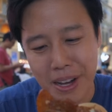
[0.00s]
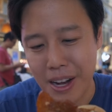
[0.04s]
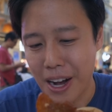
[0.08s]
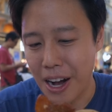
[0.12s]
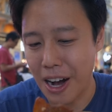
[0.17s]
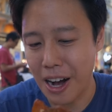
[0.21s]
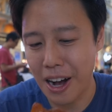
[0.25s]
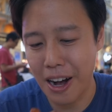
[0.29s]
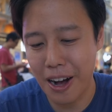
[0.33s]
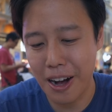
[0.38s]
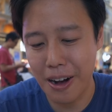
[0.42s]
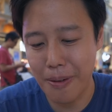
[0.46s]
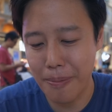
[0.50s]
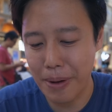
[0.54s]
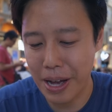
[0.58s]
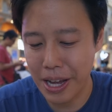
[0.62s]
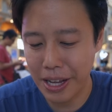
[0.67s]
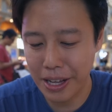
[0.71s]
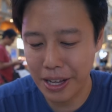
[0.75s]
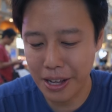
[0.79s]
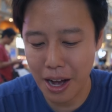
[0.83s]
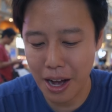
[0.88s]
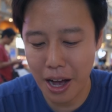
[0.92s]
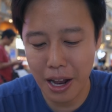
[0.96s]
Oh
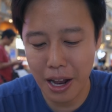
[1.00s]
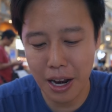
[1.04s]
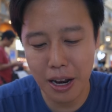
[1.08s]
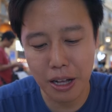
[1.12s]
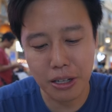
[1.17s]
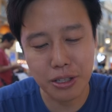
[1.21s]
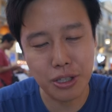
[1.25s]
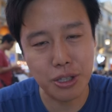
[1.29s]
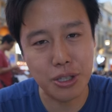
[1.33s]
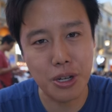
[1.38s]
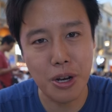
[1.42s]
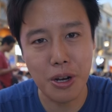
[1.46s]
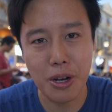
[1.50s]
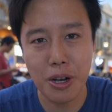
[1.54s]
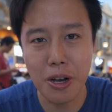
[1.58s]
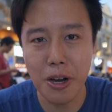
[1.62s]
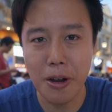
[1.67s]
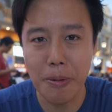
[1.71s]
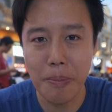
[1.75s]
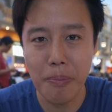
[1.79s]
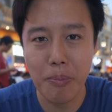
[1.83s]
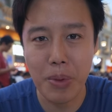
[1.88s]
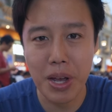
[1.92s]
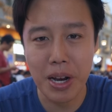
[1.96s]
my god, it looks so good.
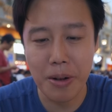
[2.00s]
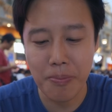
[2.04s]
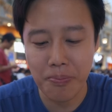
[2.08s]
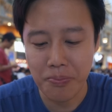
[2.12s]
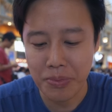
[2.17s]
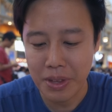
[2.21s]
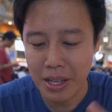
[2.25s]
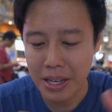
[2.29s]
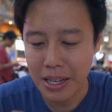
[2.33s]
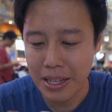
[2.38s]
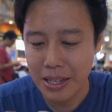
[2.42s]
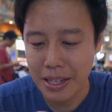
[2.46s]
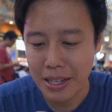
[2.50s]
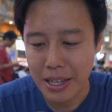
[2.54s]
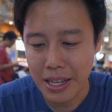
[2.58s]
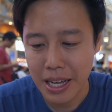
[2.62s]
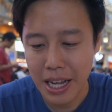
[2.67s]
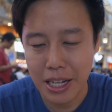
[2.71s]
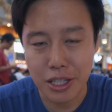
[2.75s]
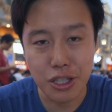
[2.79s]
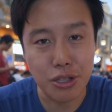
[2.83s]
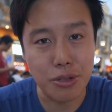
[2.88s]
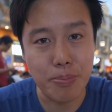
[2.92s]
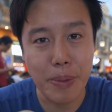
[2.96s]
I
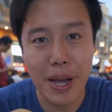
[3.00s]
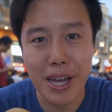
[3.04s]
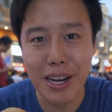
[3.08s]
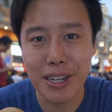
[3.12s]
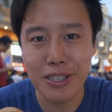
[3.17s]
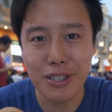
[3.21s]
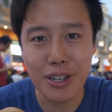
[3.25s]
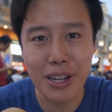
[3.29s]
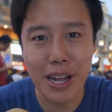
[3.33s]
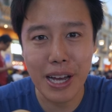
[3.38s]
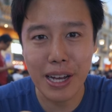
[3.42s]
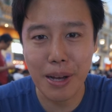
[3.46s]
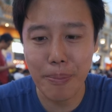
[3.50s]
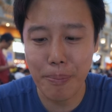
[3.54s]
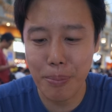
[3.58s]
it's made into like a